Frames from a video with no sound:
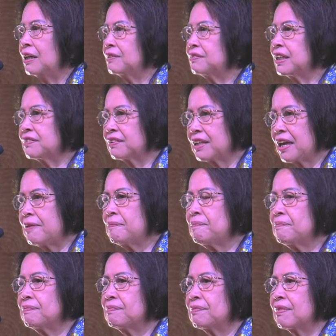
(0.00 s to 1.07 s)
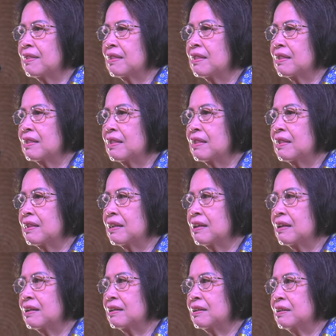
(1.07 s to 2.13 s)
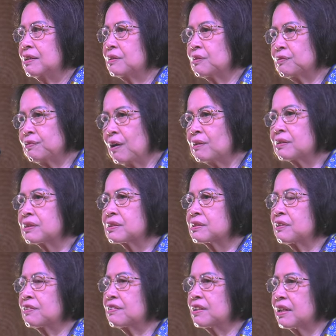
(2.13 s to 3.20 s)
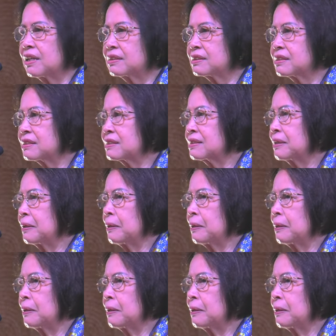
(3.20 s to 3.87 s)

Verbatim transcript: The theme to focus on this